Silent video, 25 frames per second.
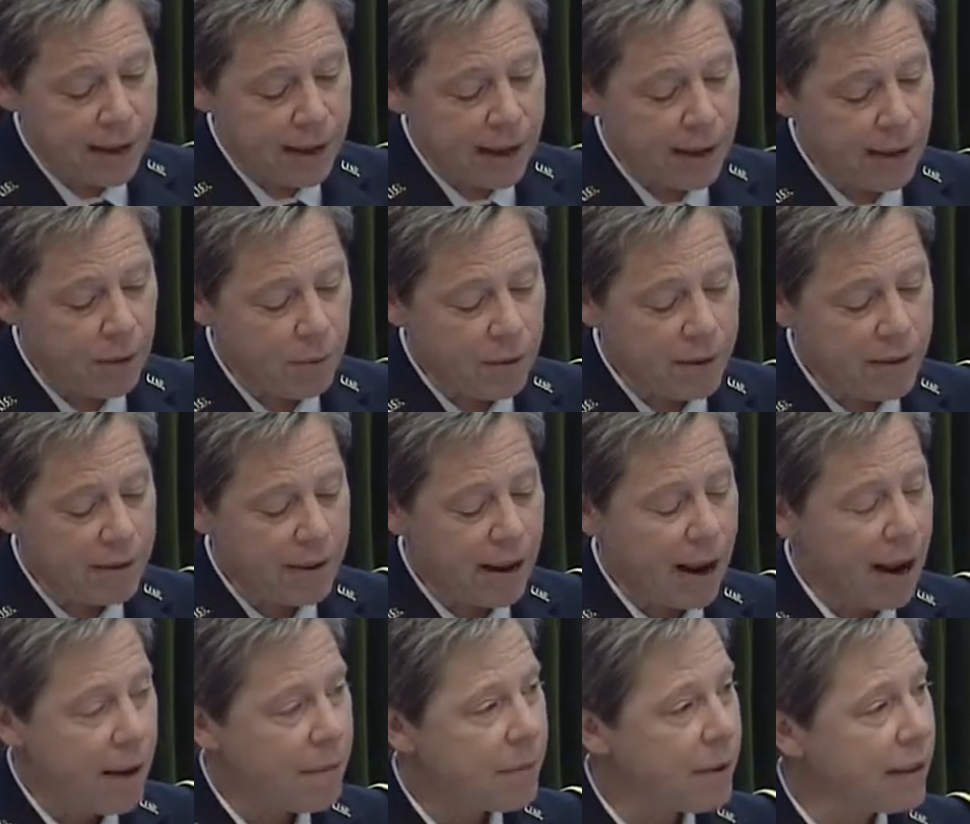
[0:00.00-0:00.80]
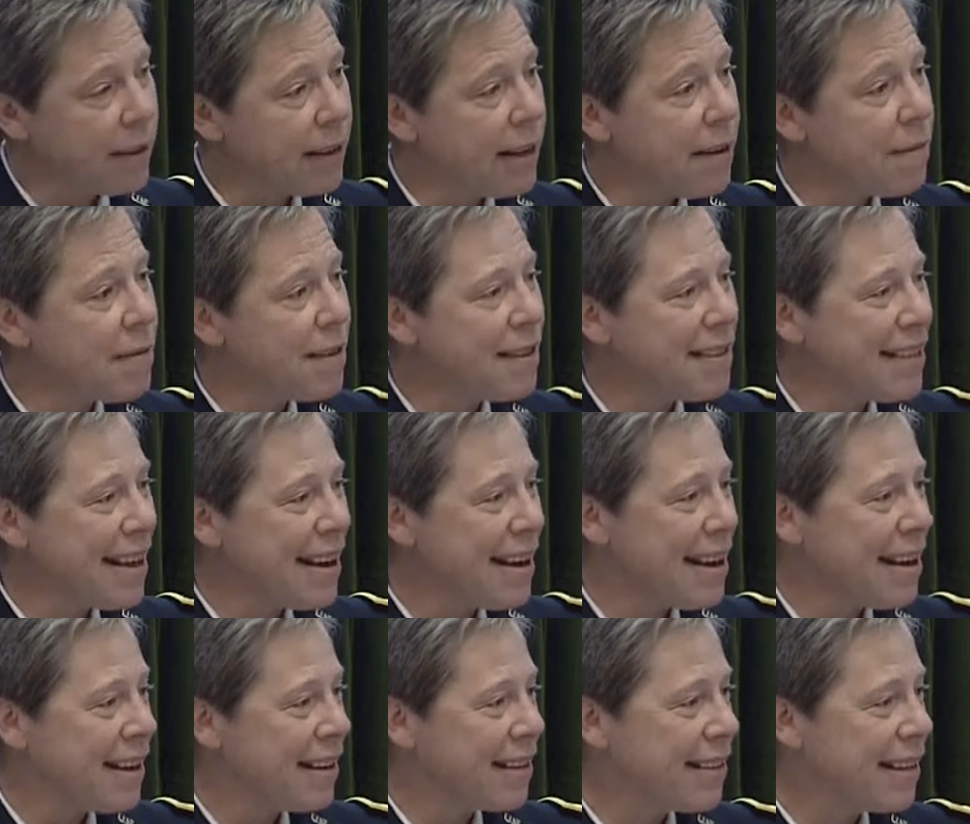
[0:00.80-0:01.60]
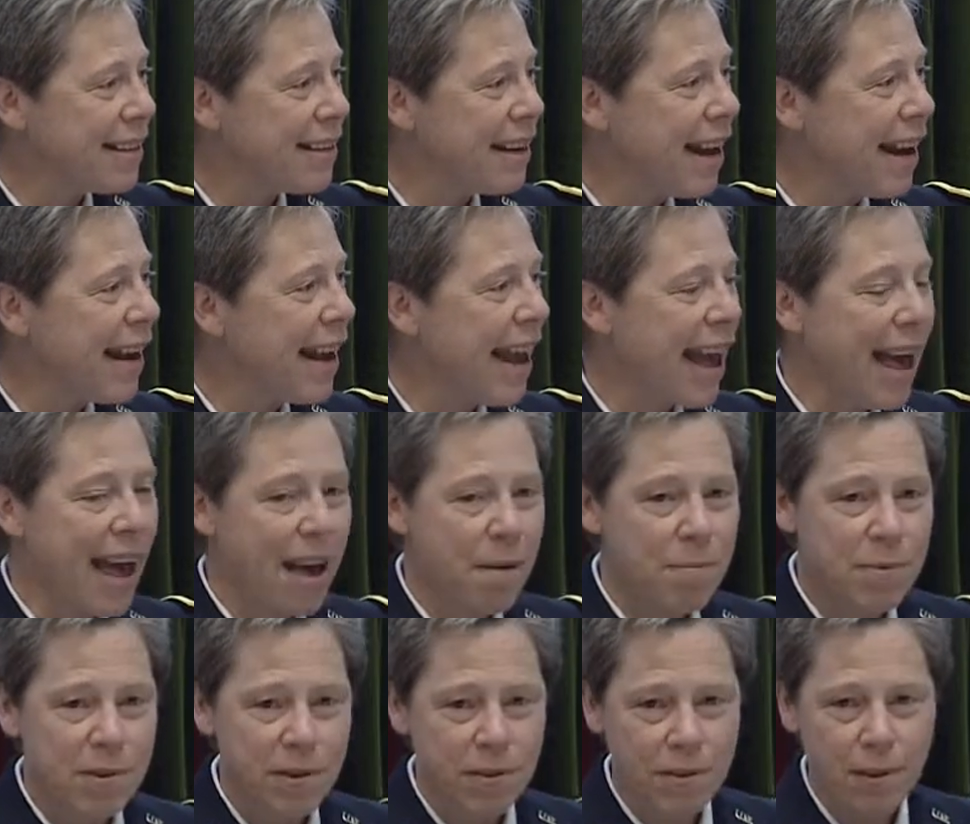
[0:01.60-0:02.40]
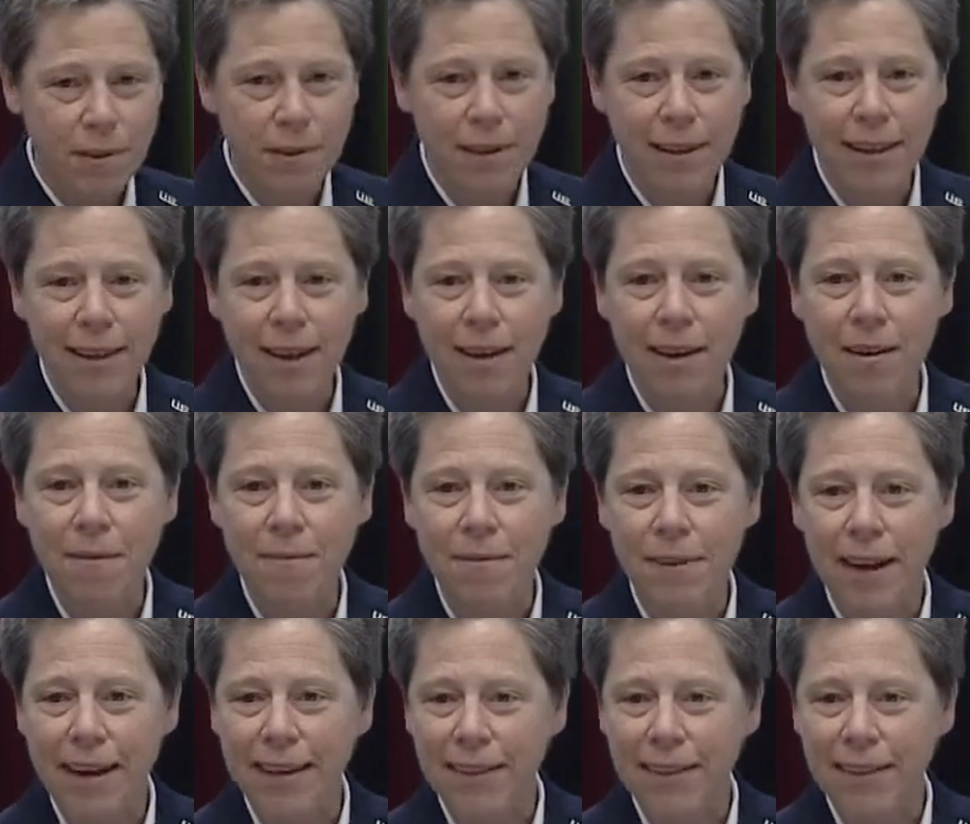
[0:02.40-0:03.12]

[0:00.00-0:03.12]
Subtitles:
And it was time to leave the thing that I absolutely loved.